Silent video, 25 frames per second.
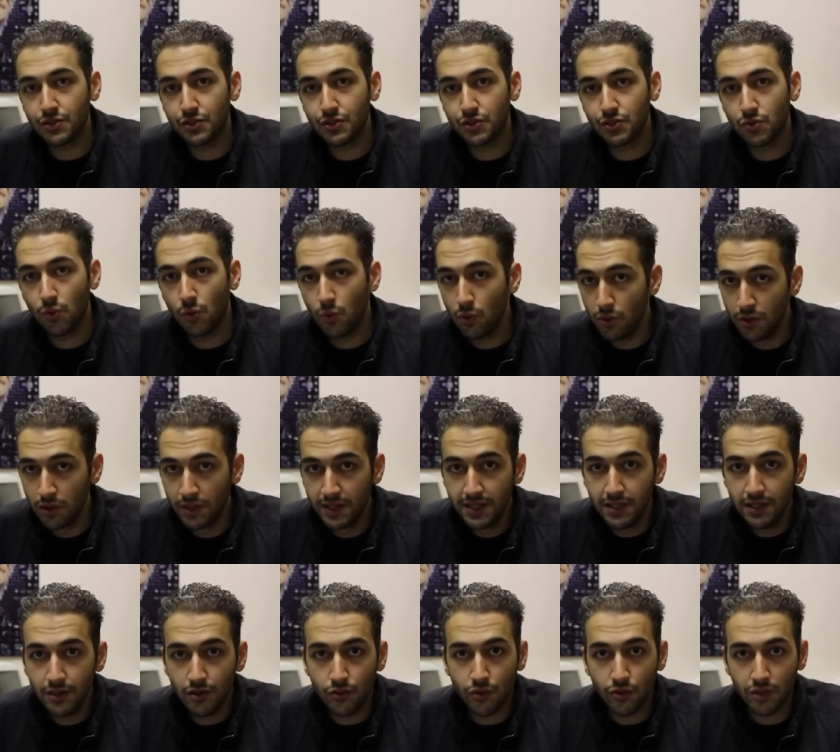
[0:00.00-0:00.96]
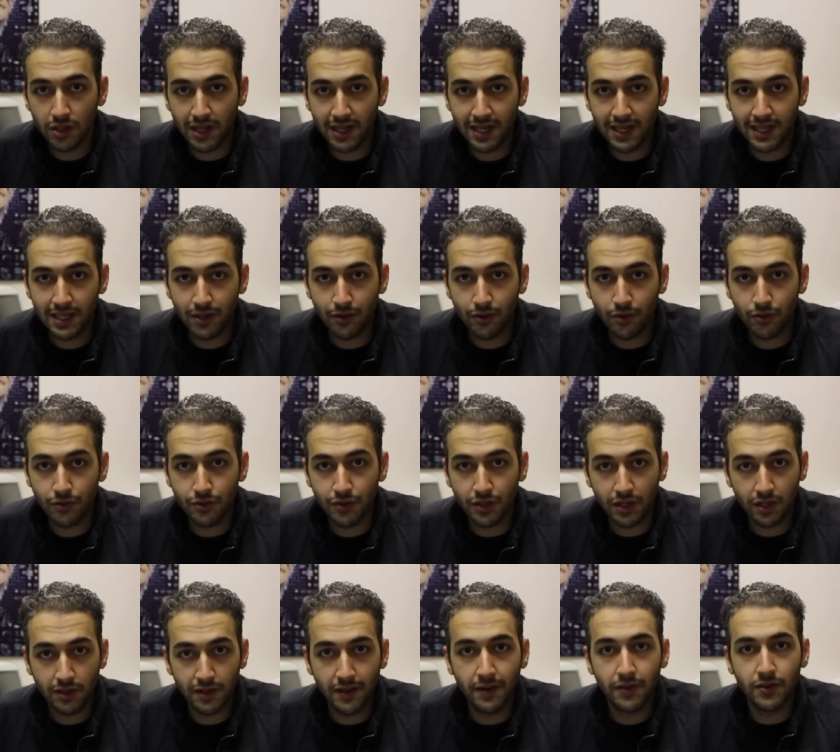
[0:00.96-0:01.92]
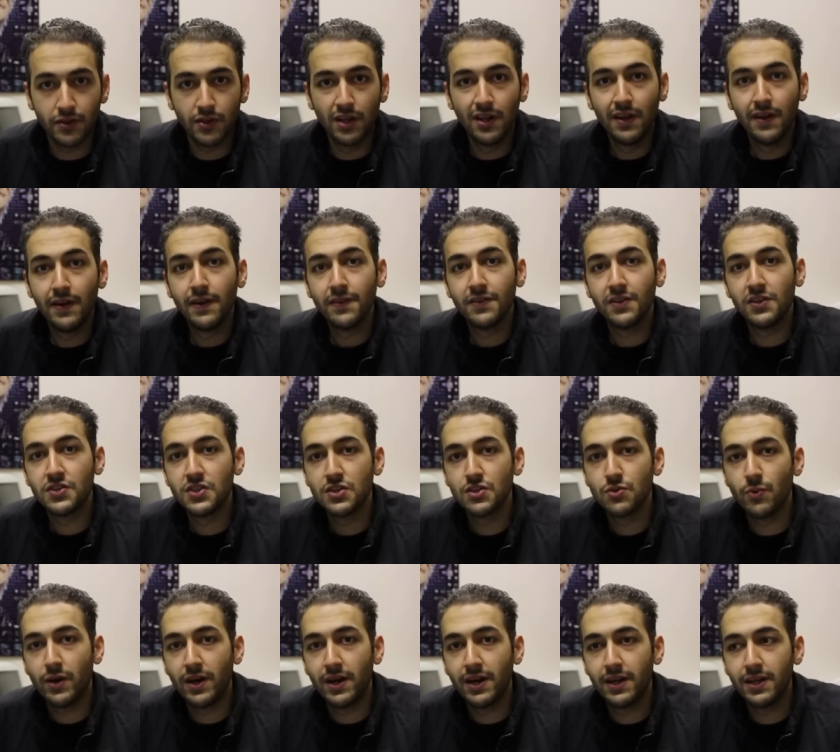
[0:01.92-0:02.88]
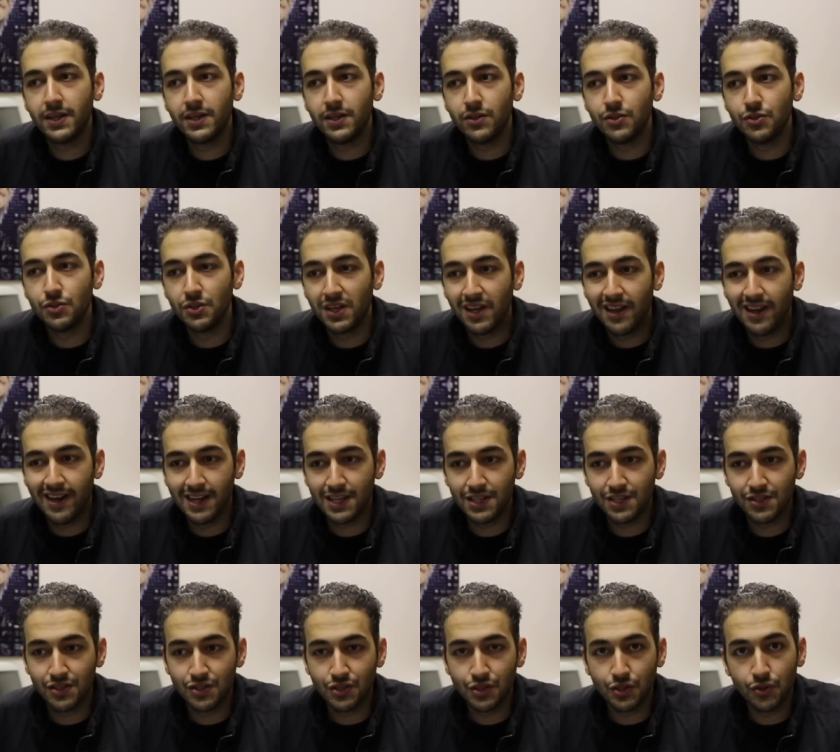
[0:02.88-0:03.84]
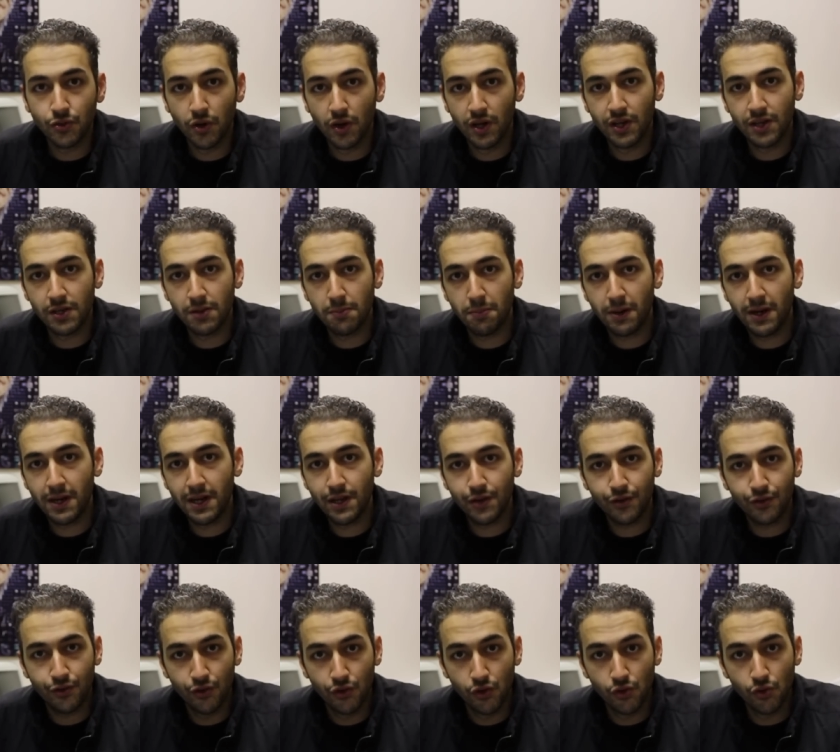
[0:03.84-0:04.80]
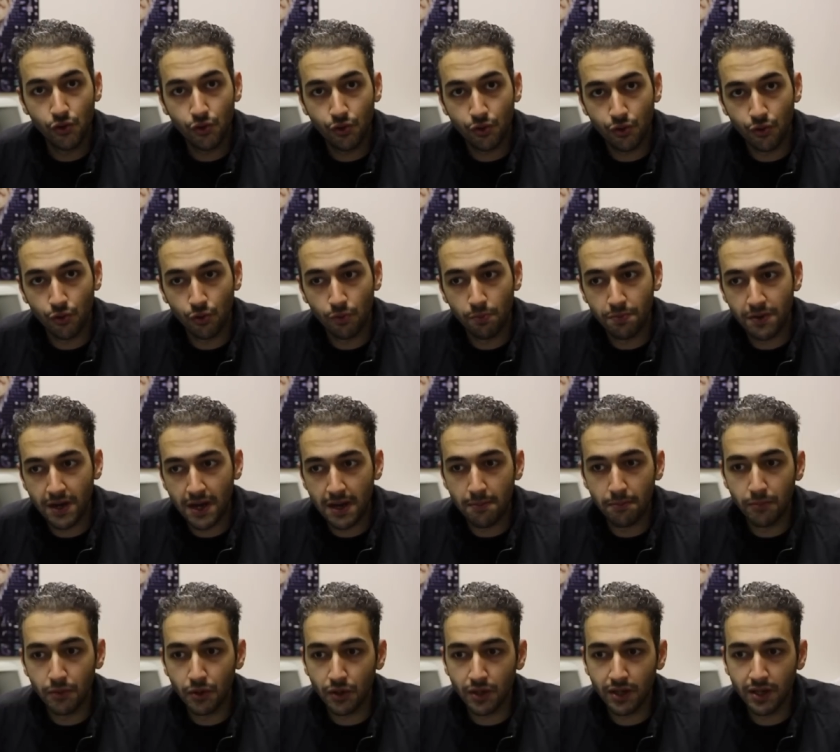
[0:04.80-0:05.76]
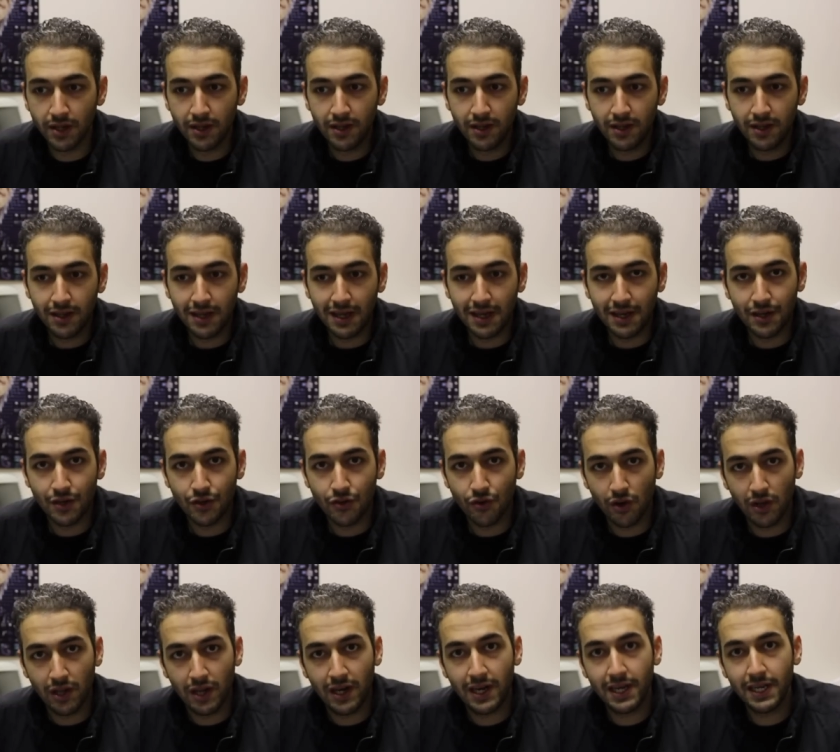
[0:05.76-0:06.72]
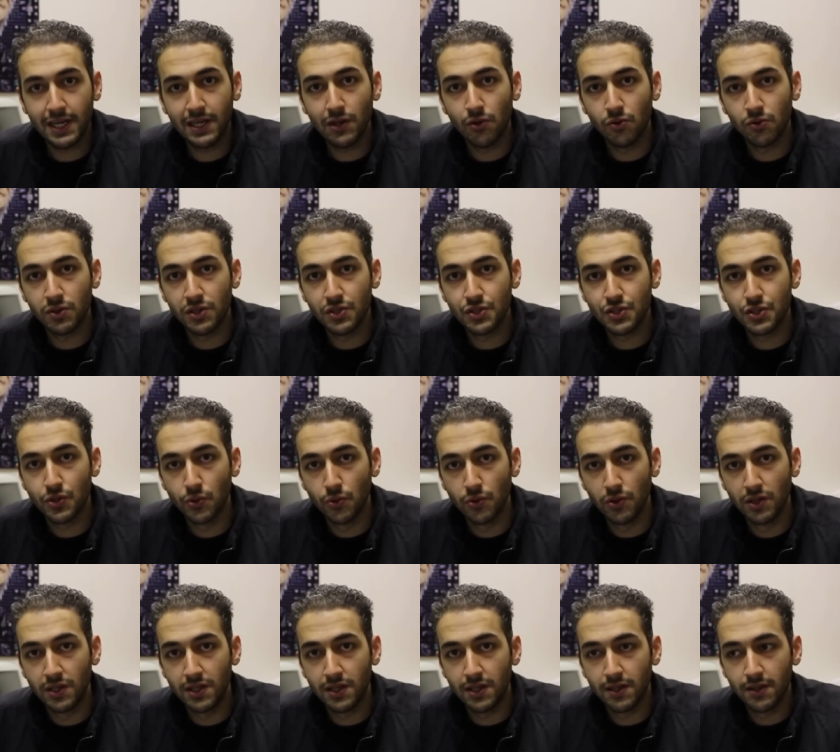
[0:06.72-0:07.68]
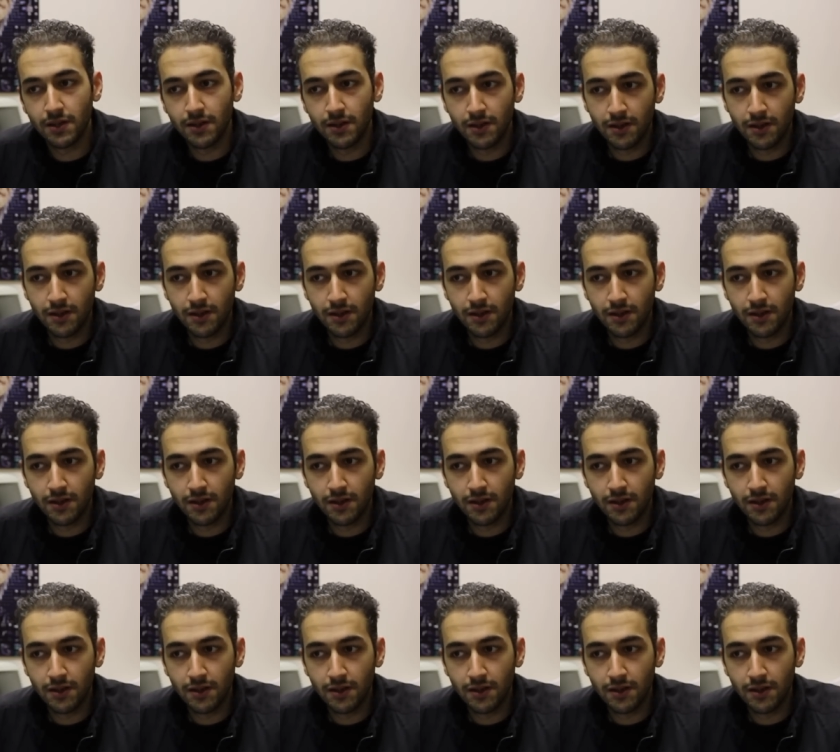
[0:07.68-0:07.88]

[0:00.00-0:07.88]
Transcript: solely rely on the cloud. This is why you can't just go out and buy a Google Chrome netbook and rely on it solely.